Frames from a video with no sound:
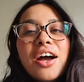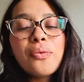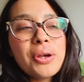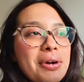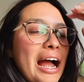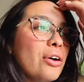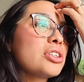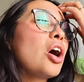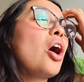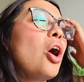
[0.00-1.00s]
We were
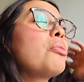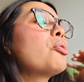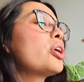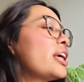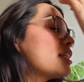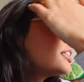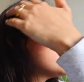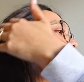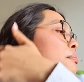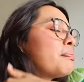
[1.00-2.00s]
out all morning
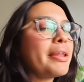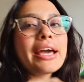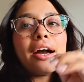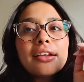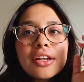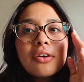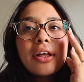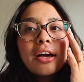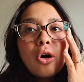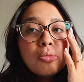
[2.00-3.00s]
till
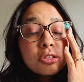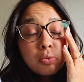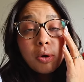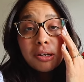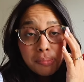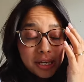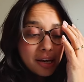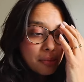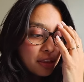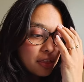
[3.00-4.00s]
almost 1 p.m. I